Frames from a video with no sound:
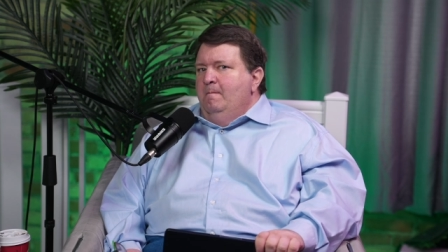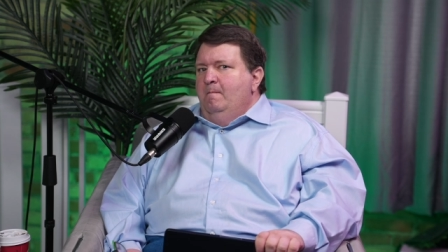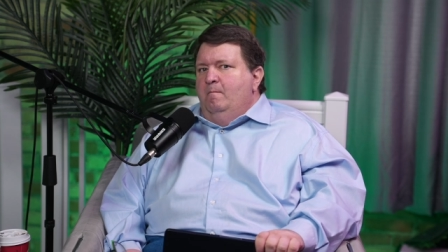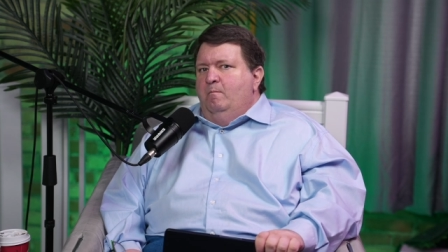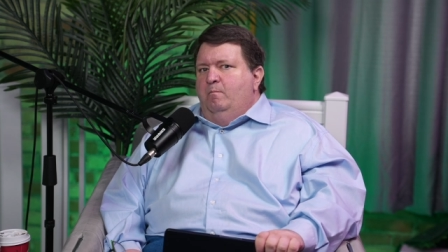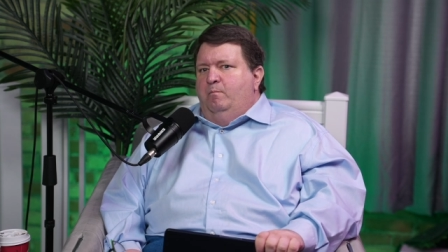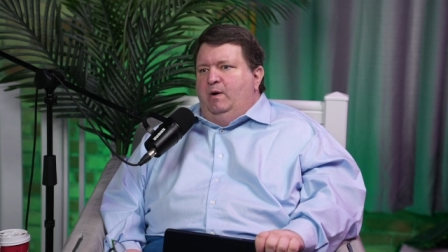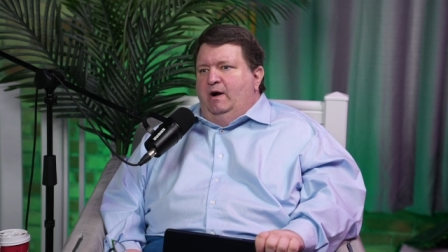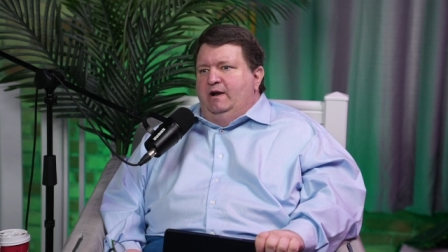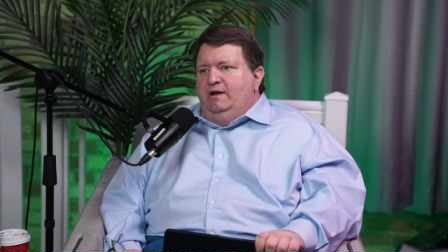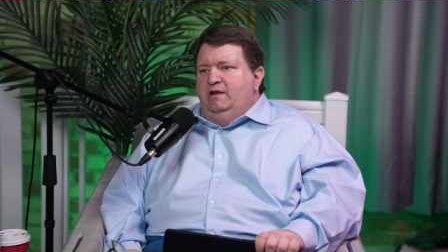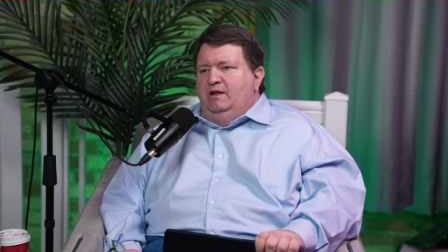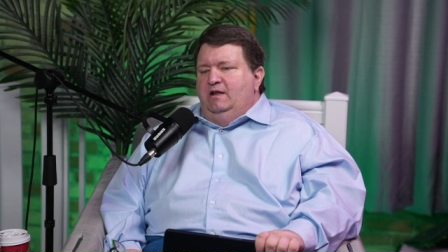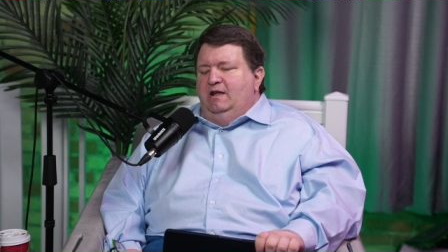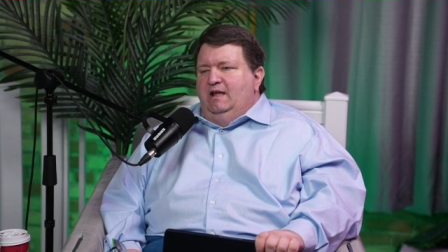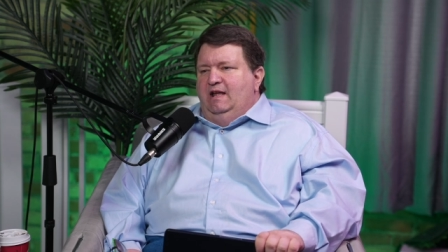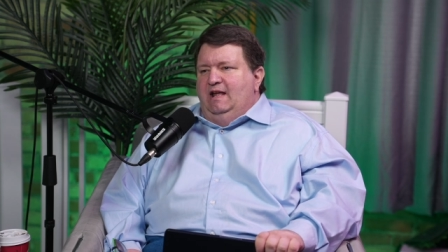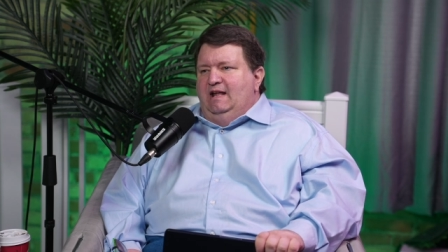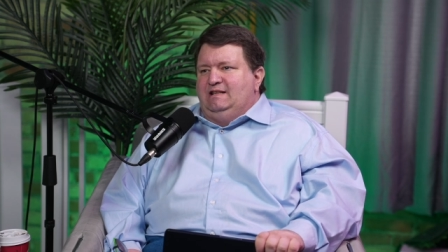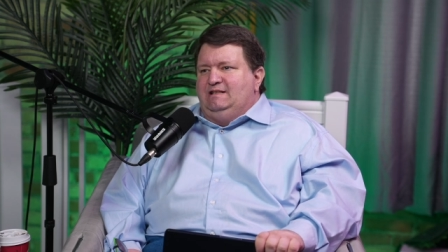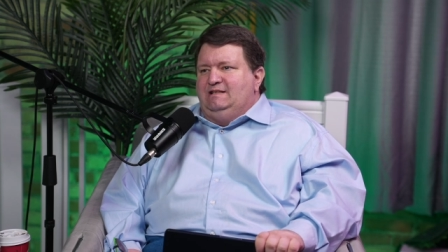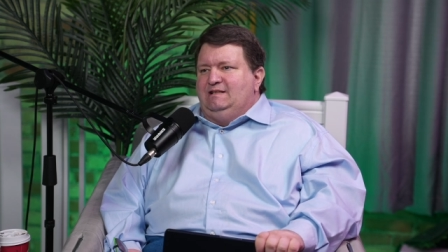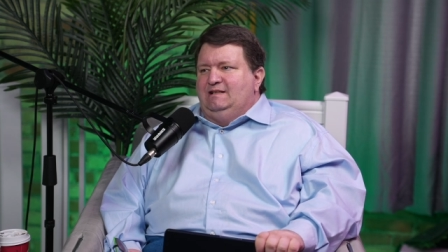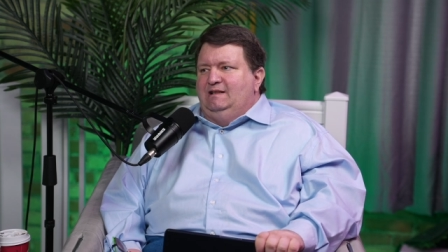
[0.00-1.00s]
But
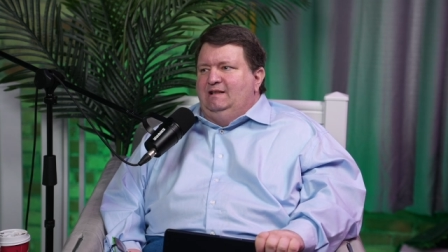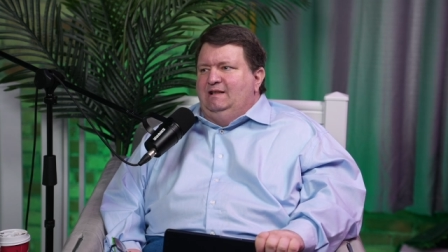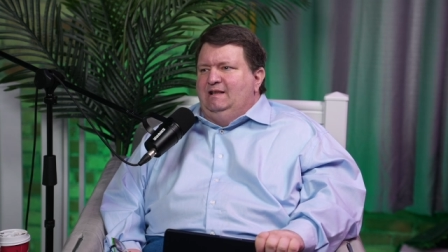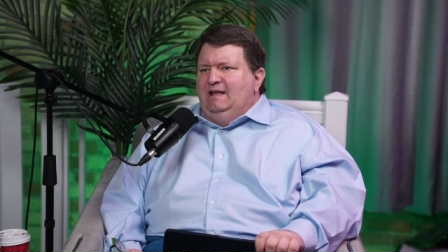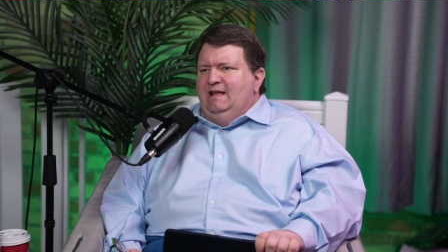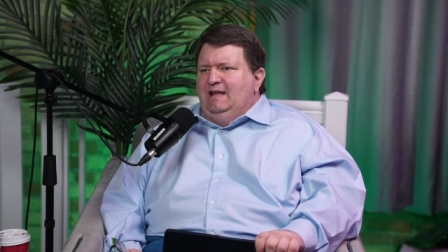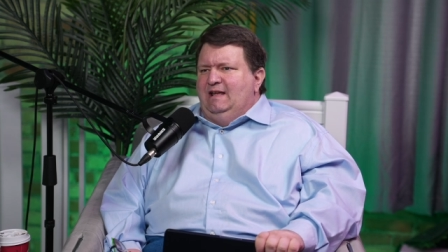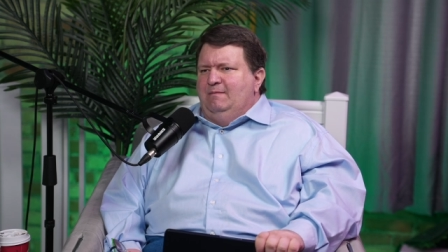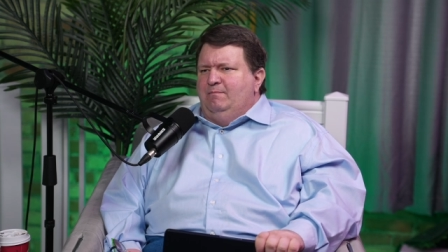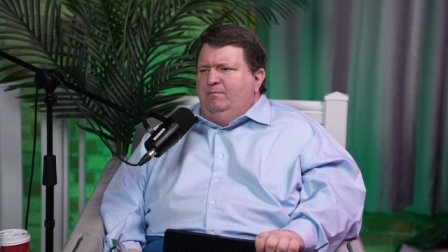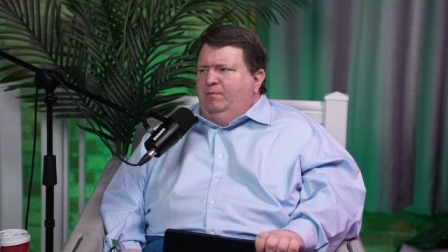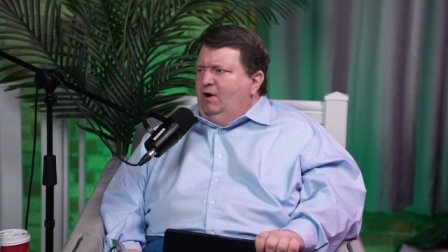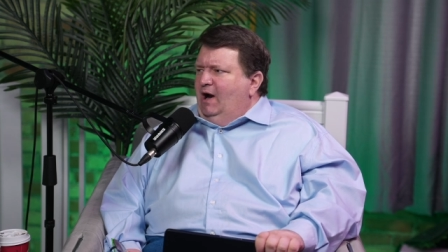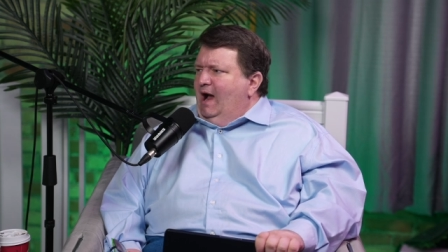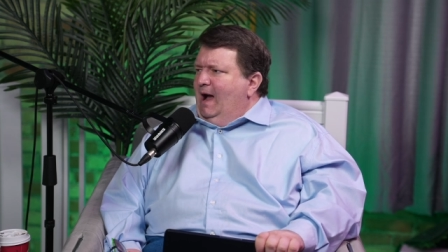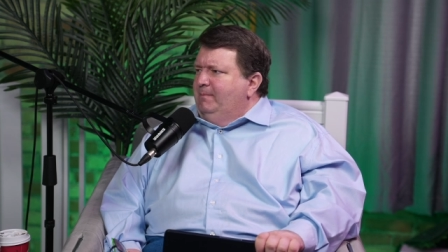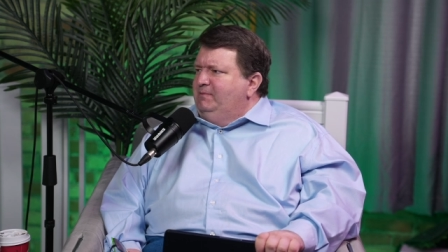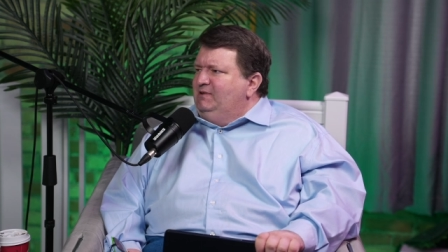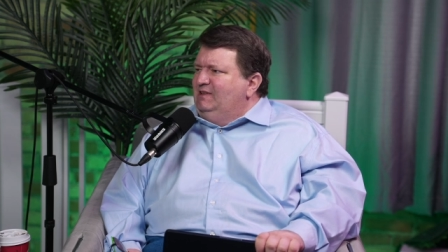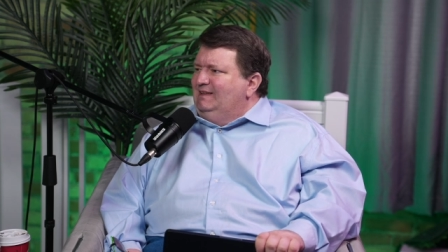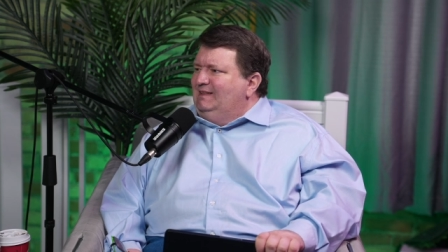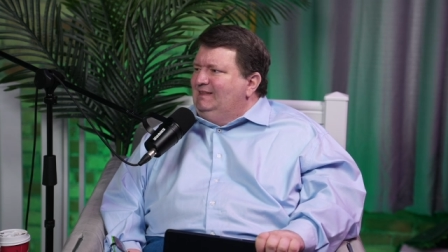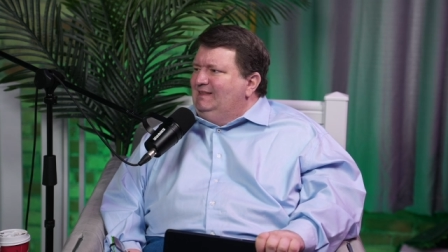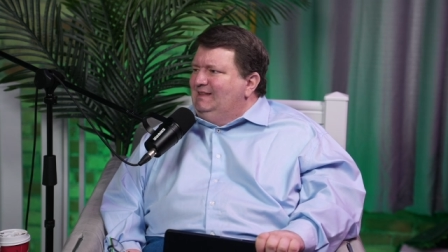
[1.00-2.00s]
it's
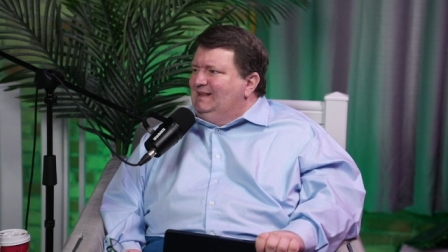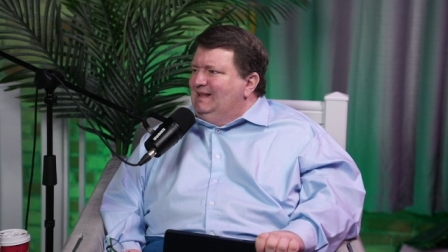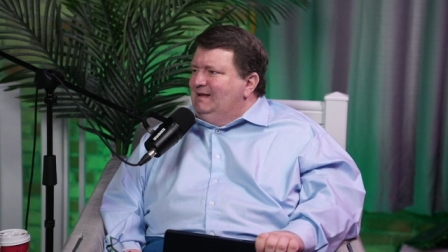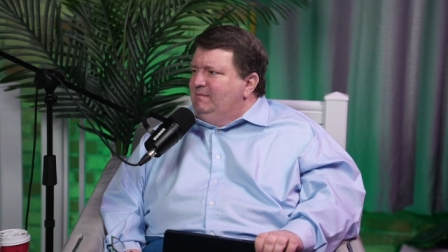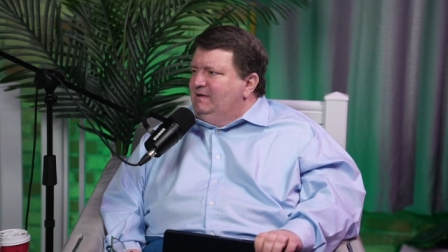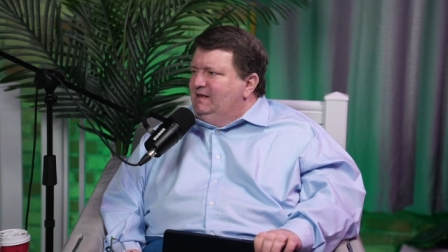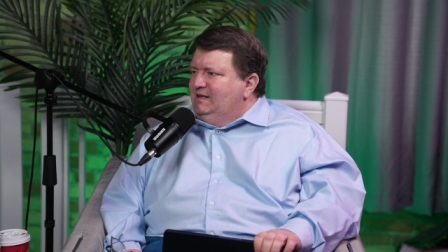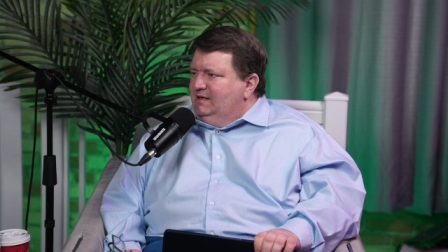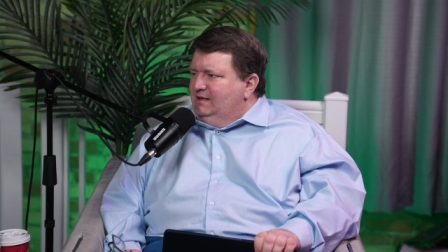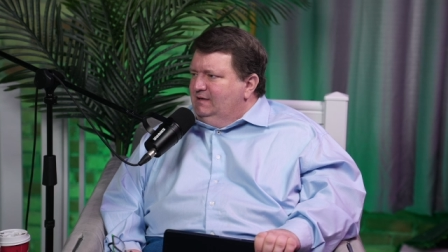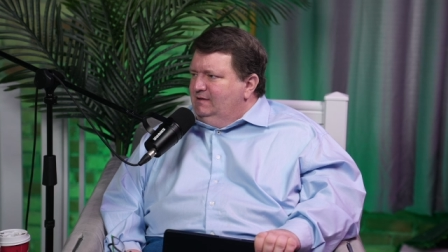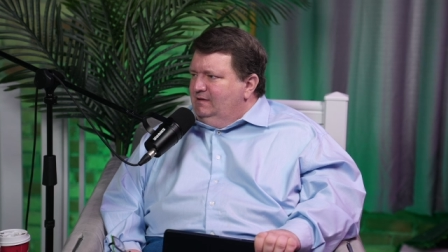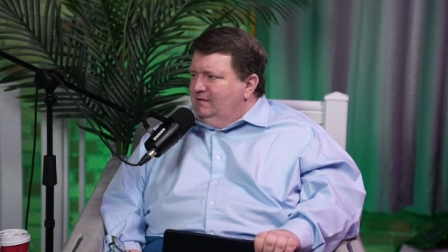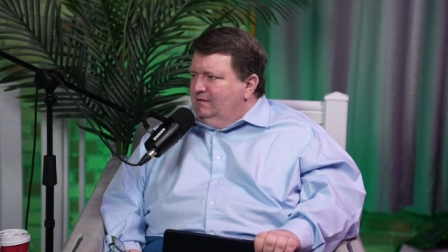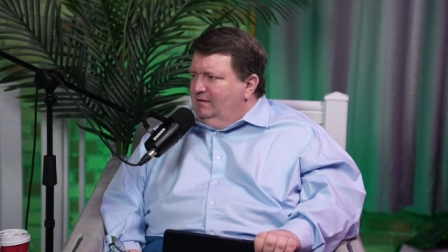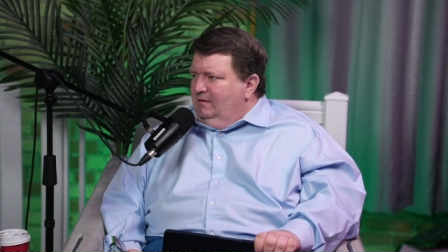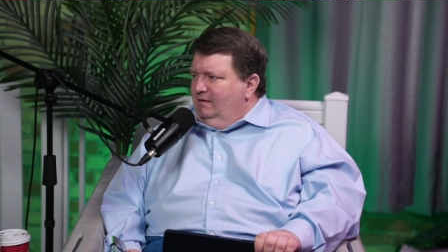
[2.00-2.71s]
perhaps limited,